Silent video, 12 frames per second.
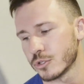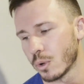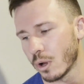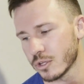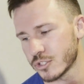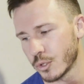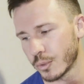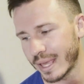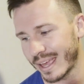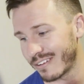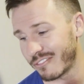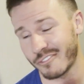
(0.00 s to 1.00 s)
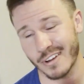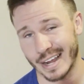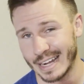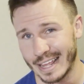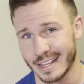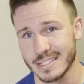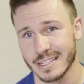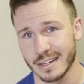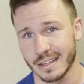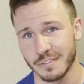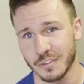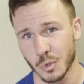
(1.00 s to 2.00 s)
You also can finance it
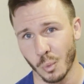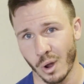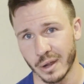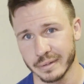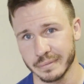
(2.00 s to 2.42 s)
if you want.